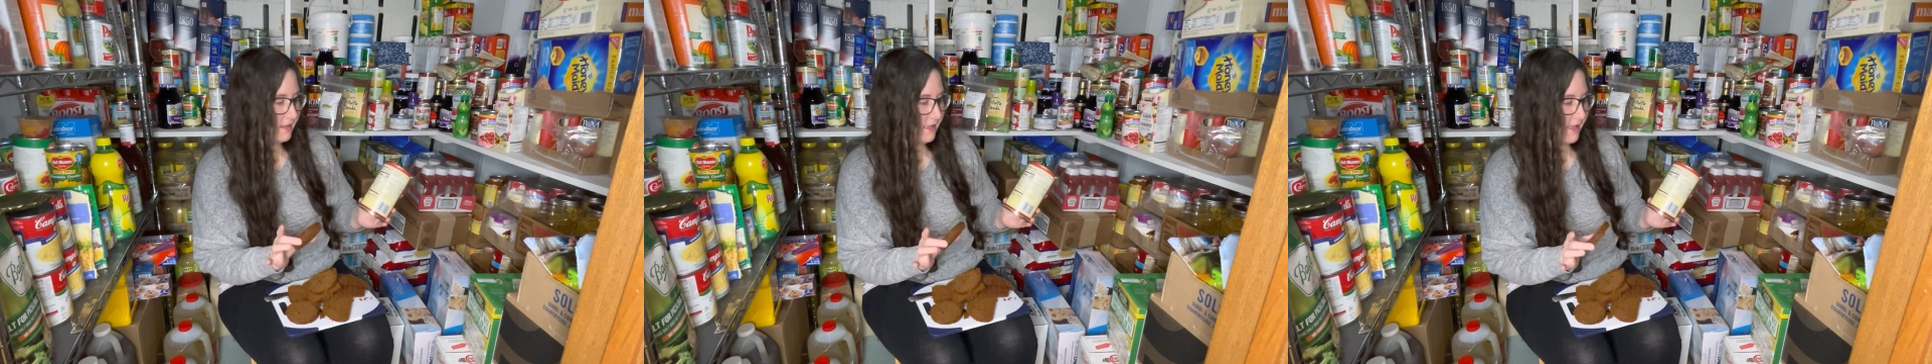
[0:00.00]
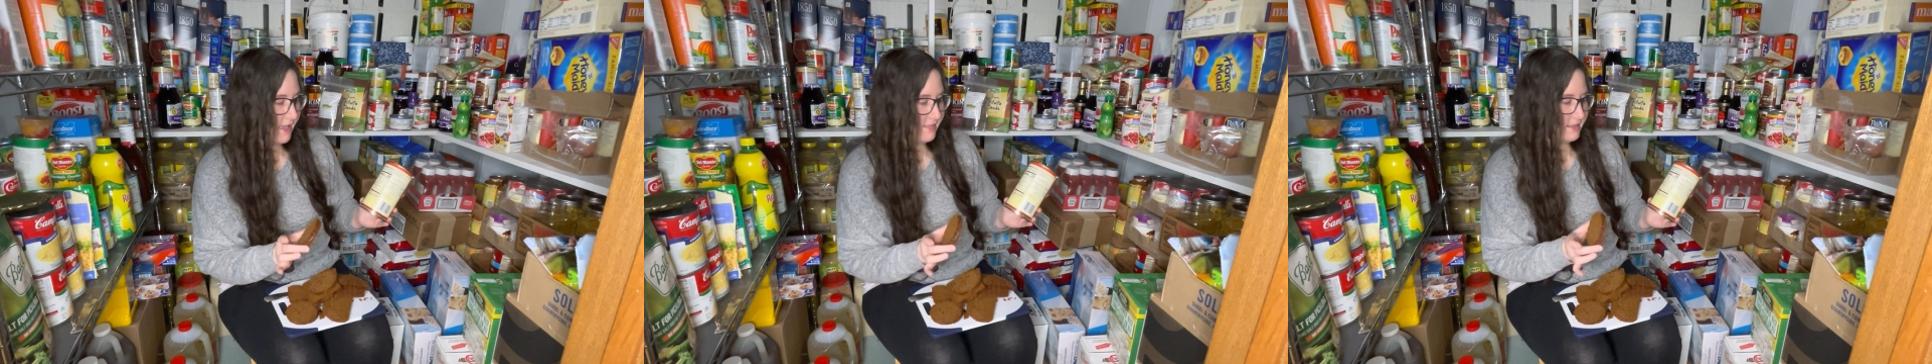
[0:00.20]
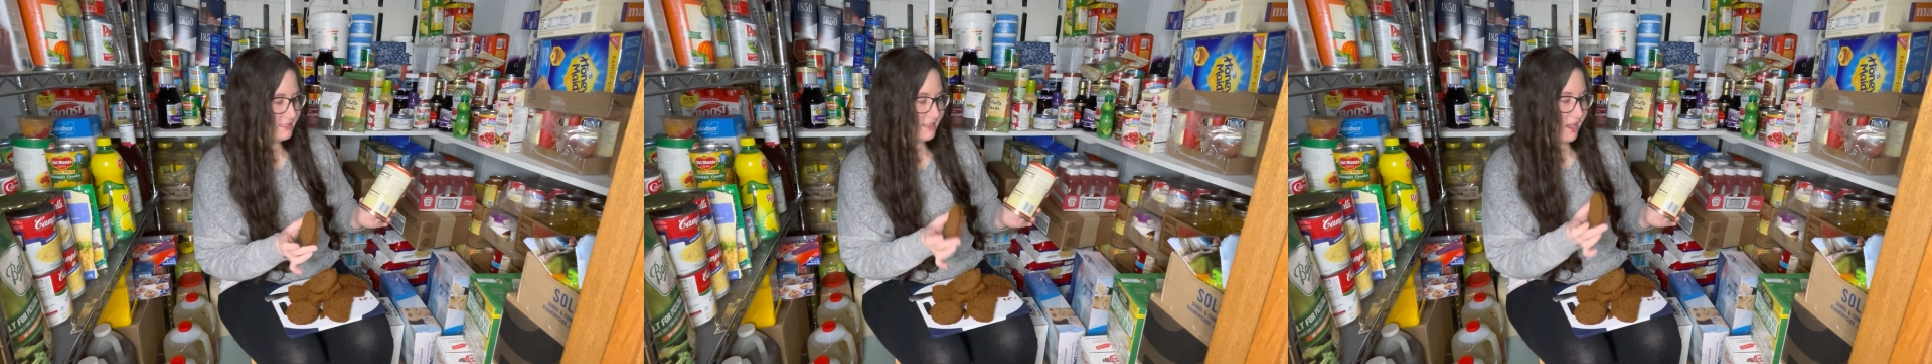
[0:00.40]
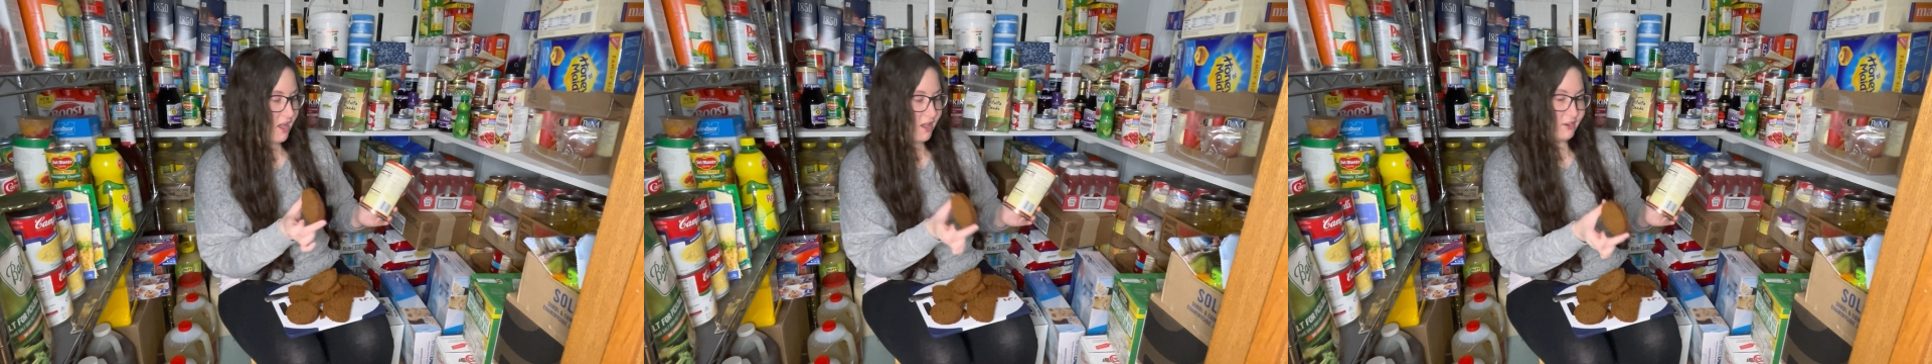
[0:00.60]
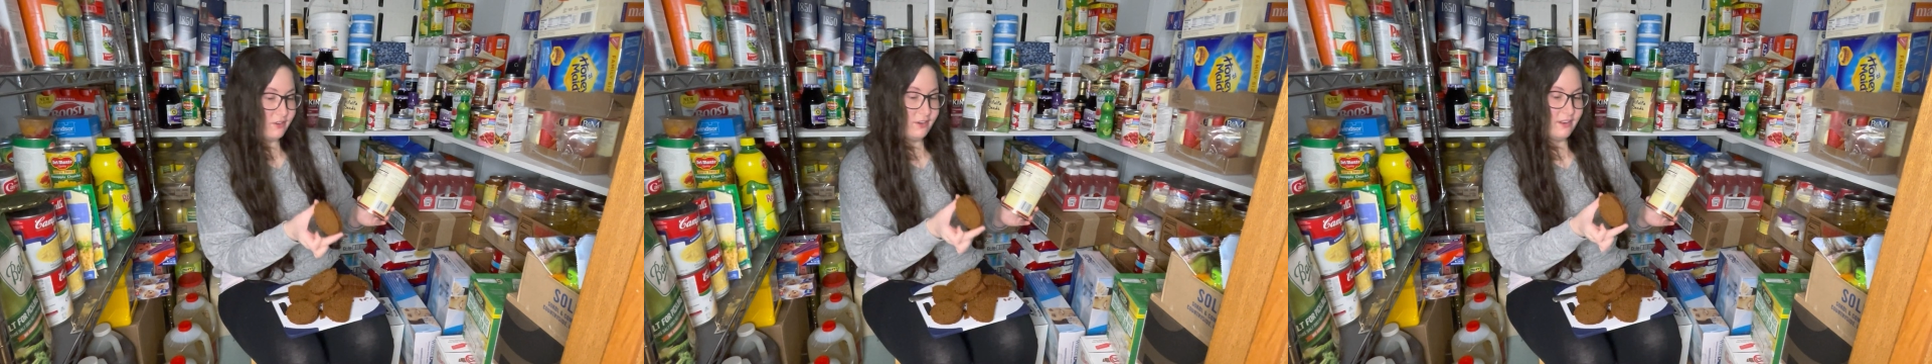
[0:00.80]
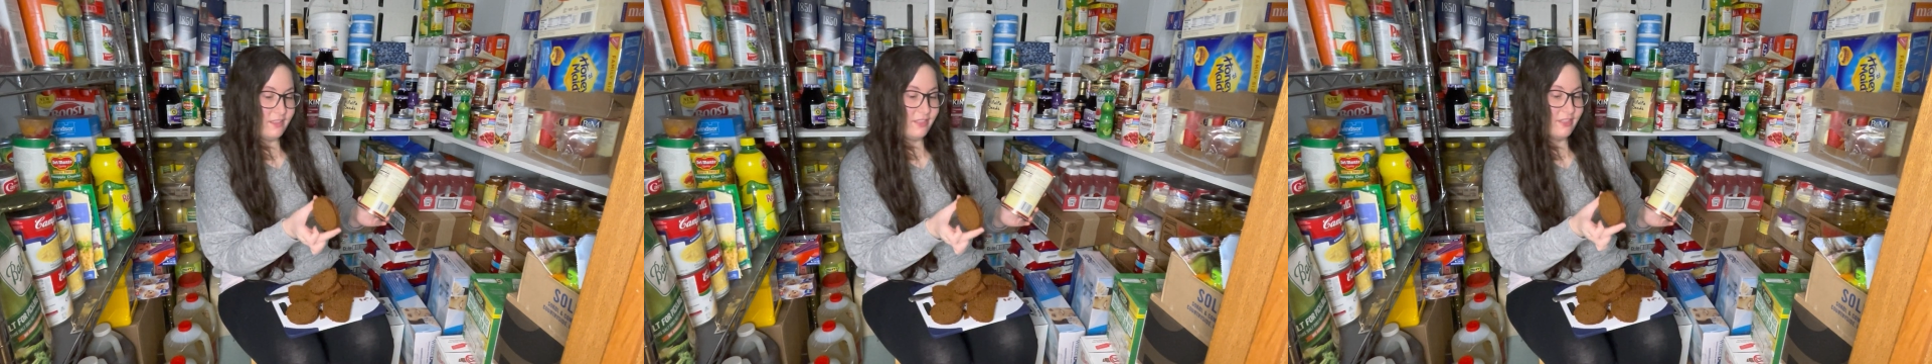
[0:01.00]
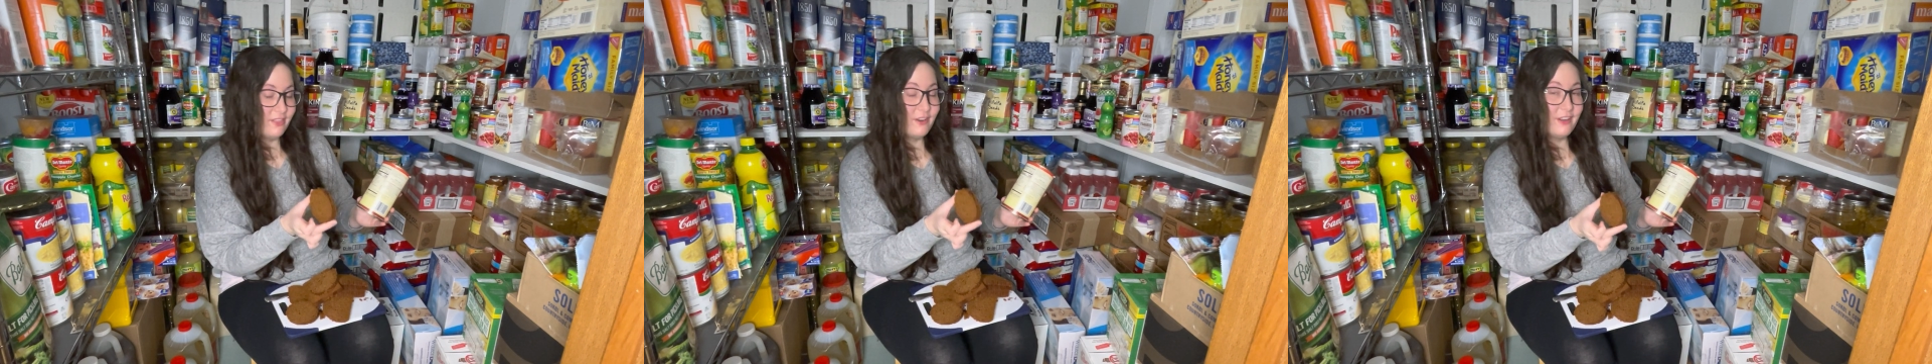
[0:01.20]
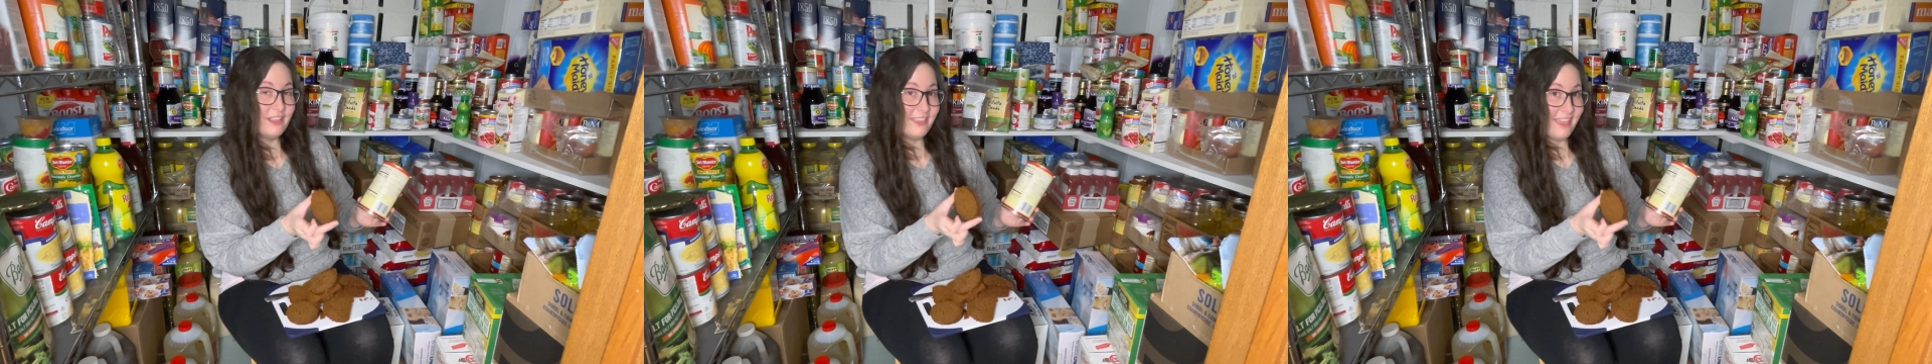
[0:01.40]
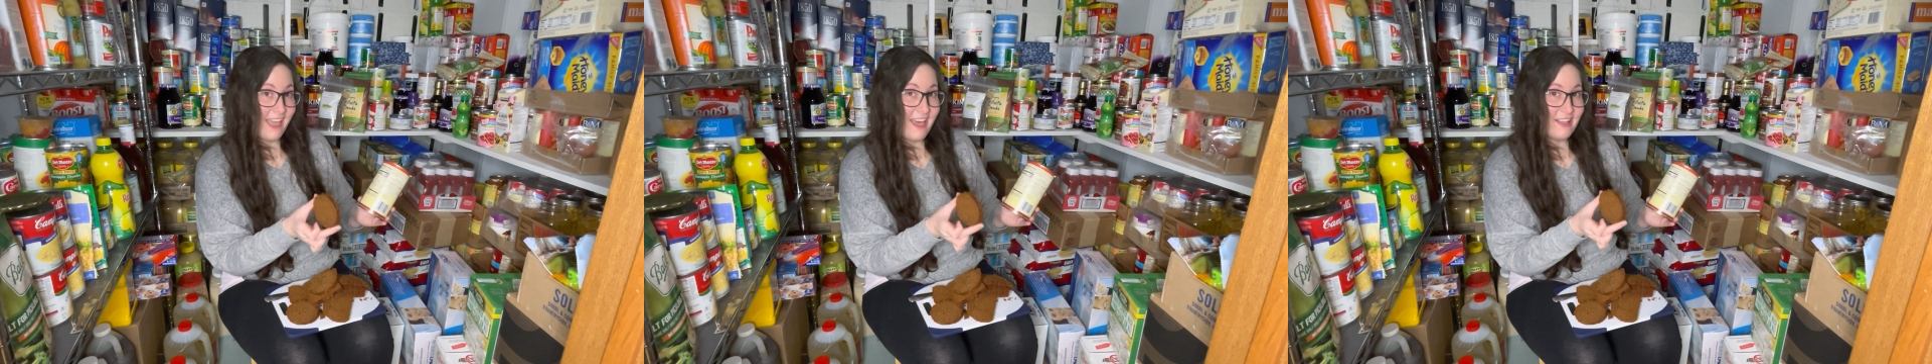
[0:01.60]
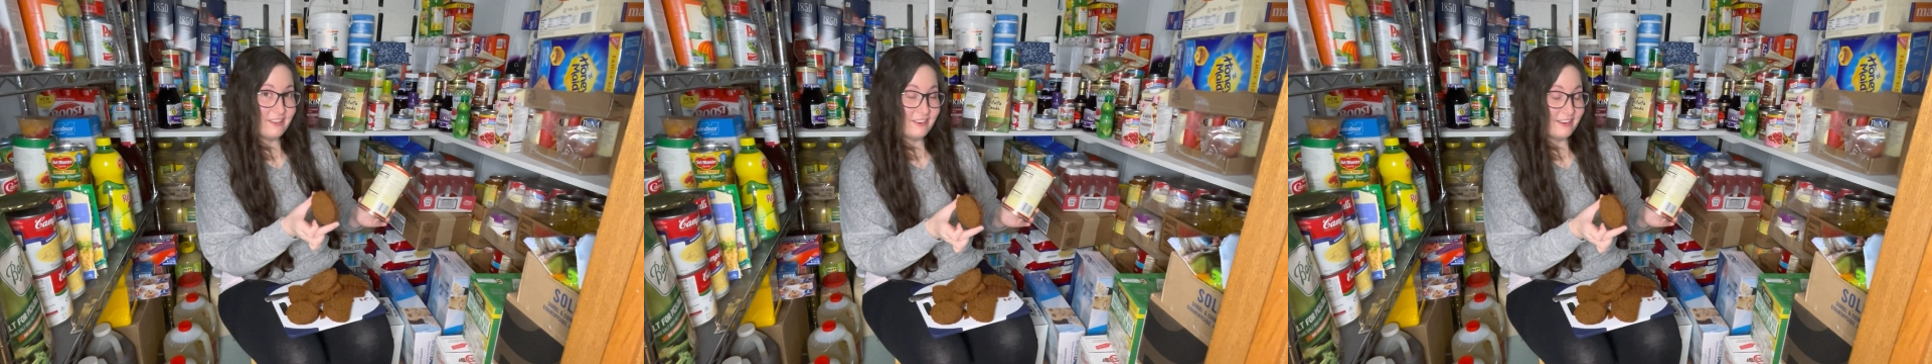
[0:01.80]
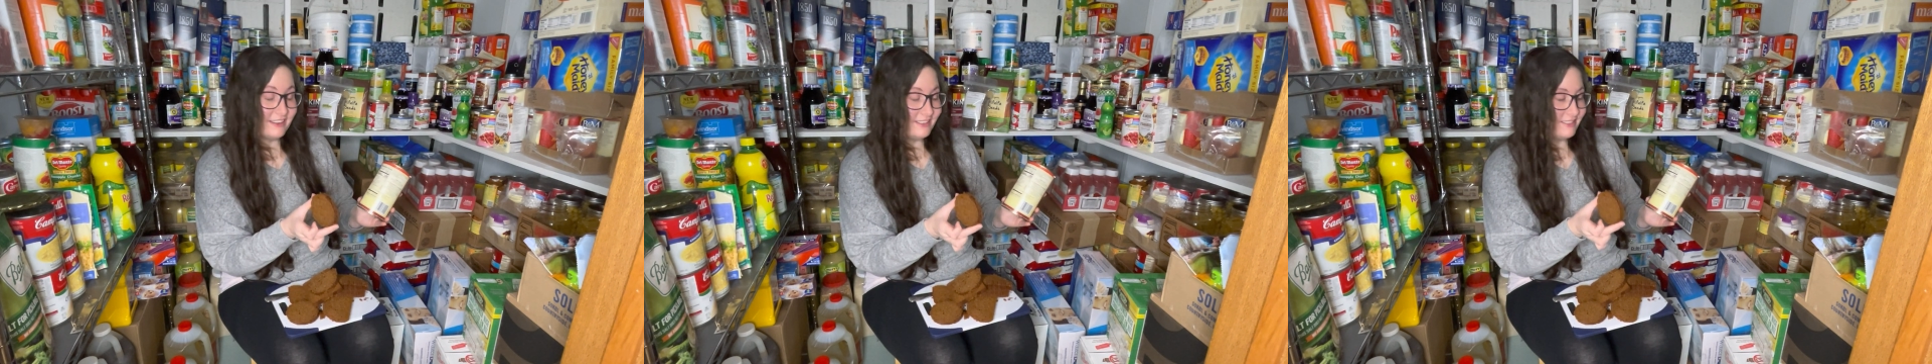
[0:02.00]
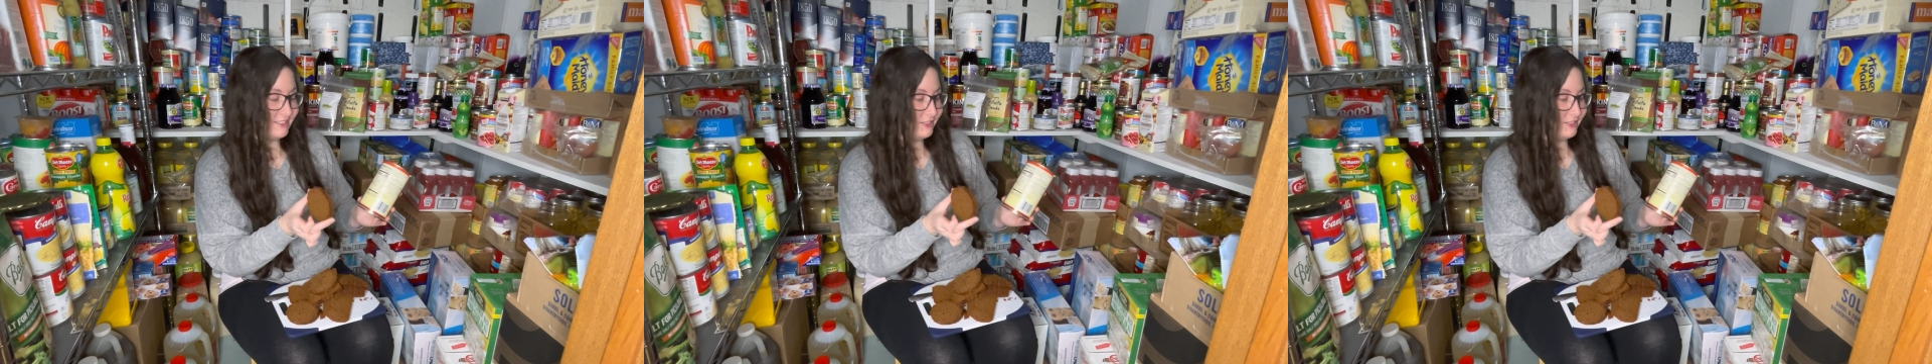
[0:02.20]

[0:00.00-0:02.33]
and that's 130 calories